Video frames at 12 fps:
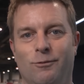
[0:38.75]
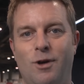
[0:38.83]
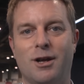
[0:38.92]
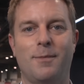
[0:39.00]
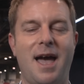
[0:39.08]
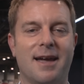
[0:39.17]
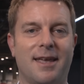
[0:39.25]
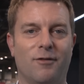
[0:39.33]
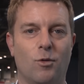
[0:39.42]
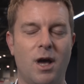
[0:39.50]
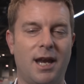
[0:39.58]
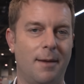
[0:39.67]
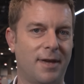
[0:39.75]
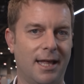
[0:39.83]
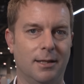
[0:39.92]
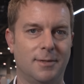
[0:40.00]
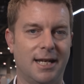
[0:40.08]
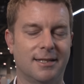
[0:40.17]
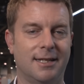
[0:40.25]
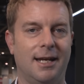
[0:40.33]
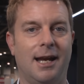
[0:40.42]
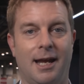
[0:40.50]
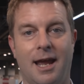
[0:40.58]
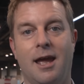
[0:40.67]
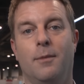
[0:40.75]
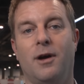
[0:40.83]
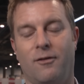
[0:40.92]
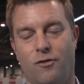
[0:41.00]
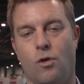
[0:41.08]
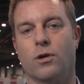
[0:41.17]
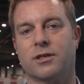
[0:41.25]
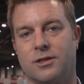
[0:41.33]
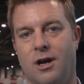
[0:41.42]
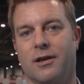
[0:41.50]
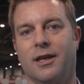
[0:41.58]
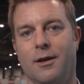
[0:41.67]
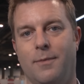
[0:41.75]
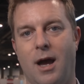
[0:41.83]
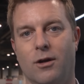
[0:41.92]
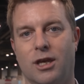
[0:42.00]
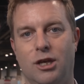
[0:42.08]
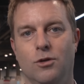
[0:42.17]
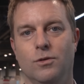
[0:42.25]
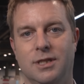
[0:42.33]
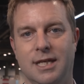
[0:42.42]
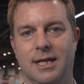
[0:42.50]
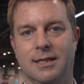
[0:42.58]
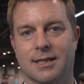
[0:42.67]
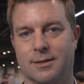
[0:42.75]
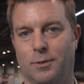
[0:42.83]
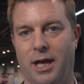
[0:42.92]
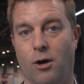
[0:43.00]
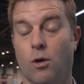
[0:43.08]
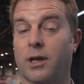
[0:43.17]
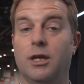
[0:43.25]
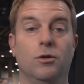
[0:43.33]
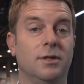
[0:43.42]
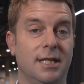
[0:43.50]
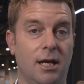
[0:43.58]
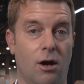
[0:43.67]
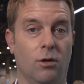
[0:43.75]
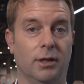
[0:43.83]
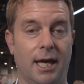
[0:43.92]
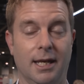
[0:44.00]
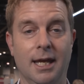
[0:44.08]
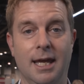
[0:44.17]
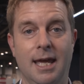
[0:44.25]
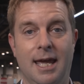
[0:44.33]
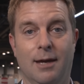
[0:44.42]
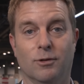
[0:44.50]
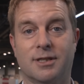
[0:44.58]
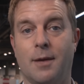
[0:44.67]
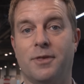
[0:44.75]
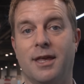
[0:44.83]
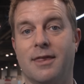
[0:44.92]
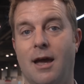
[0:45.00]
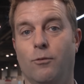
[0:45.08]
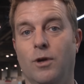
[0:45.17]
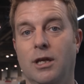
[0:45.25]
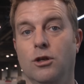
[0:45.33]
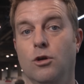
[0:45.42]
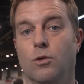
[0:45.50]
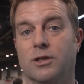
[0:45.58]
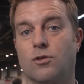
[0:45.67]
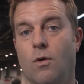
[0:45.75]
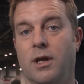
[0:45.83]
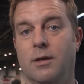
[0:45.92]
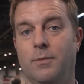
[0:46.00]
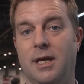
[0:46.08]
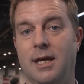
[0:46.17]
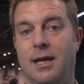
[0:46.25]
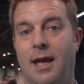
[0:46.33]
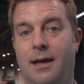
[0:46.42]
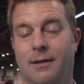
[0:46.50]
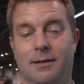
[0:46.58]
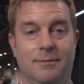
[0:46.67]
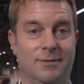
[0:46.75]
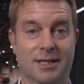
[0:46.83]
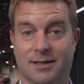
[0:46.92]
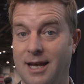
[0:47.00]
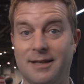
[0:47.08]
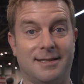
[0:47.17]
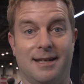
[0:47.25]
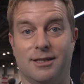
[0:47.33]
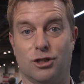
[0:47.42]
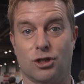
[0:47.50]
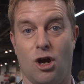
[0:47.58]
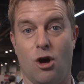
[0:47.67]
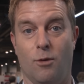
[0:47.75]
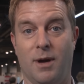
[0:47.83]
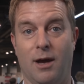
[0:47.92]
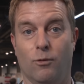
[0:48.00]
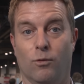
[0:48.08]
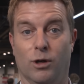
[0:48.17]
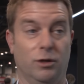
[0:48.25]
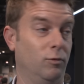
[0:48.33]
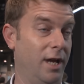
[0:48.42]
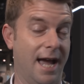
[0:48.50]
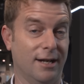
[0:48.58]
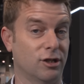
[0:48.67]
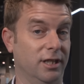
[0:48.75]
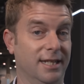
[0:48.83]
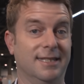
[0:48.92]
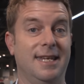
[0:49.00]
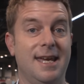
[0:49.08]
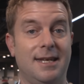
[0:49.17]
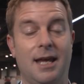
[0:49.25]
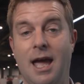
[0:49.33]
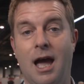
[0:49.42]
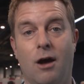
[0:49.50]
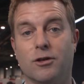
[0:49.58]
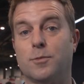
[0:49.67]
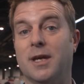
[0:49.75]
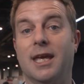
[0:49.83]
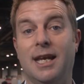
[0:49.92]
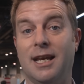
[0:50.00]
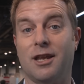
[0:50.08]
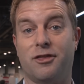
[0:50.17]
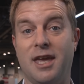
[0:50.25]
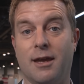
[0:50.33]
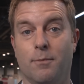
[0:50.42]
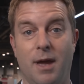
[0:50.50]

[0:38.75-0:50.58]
Welcome back, everyone. I'm Caleb Denison, and I am, of course, talking about QD display or QD OLED. It was something that we knew was going to be discussed at the show, but would we actually see it? I was beginning to think